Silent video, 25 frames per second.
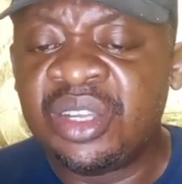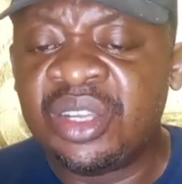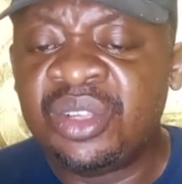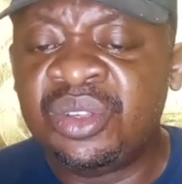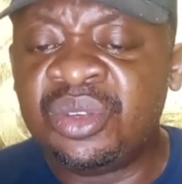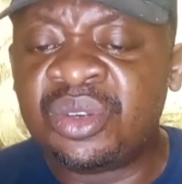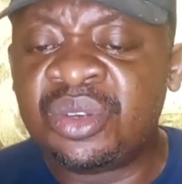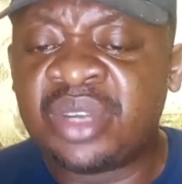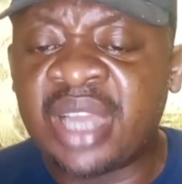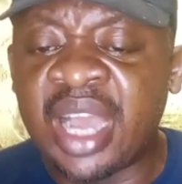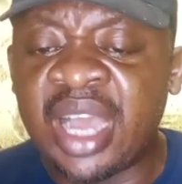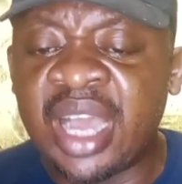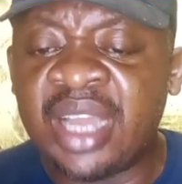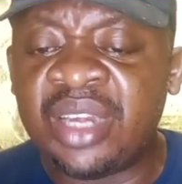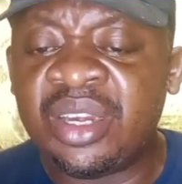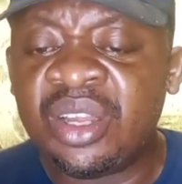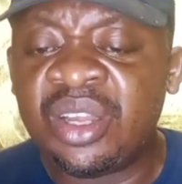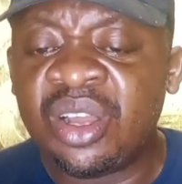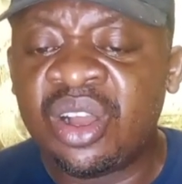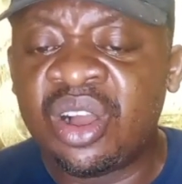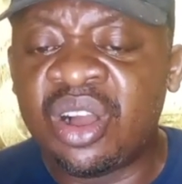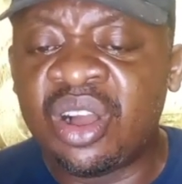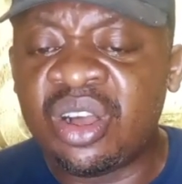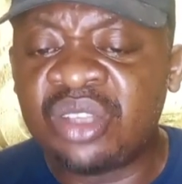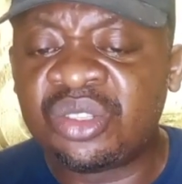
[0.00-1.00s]
You
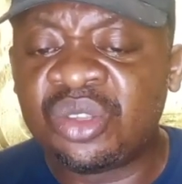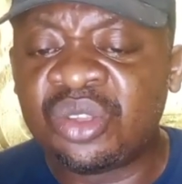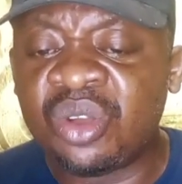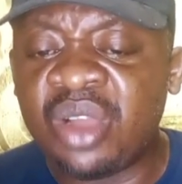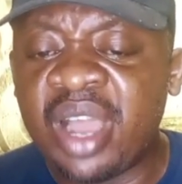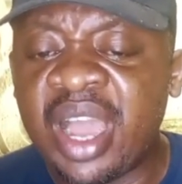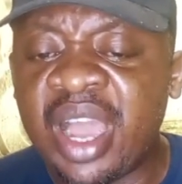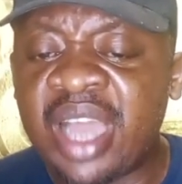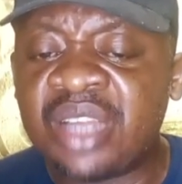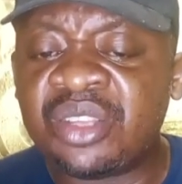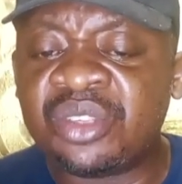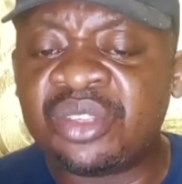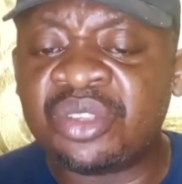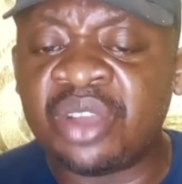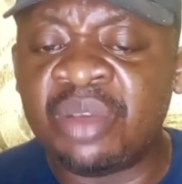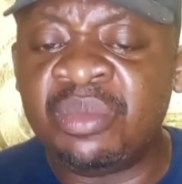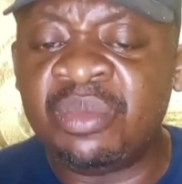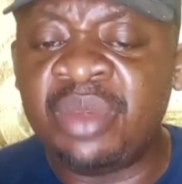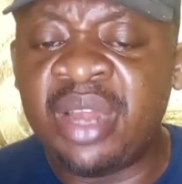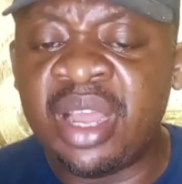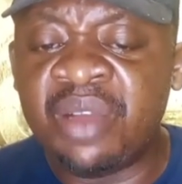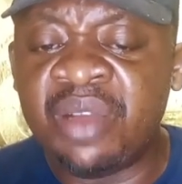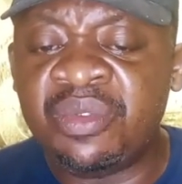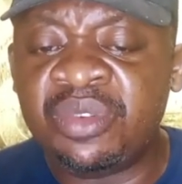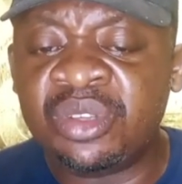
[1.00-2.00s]
can also add
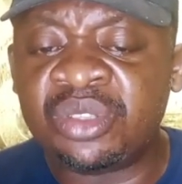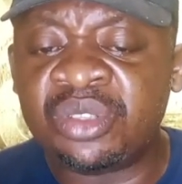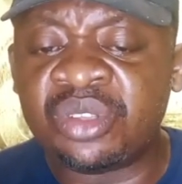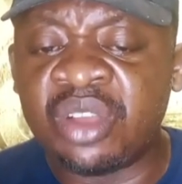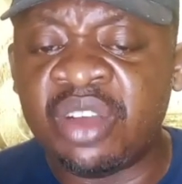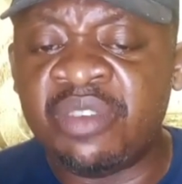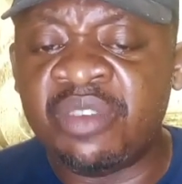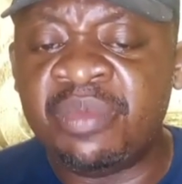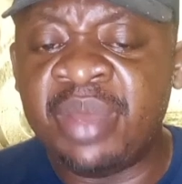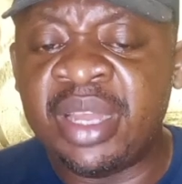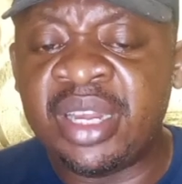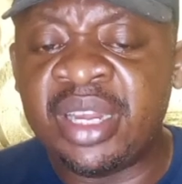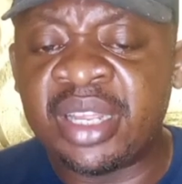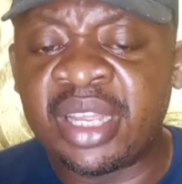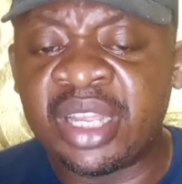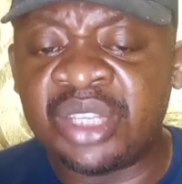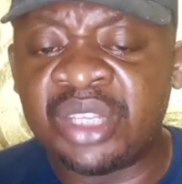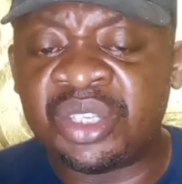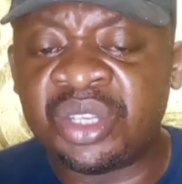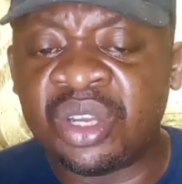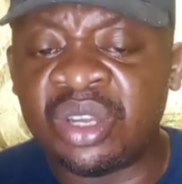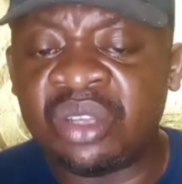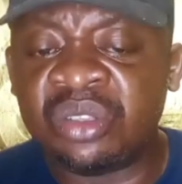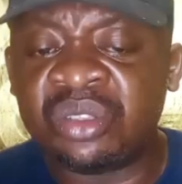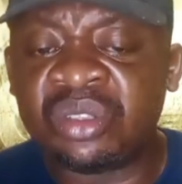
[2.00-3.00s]
some levels of
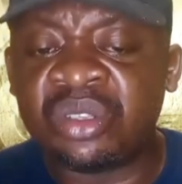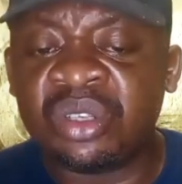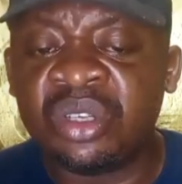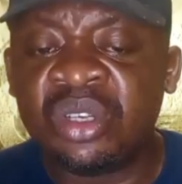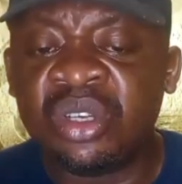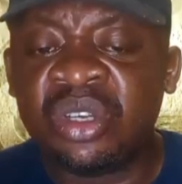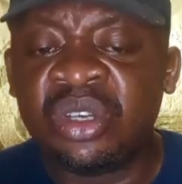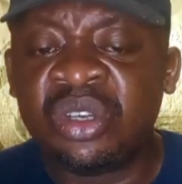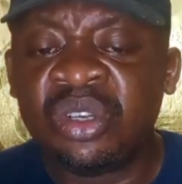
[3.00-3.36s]
medications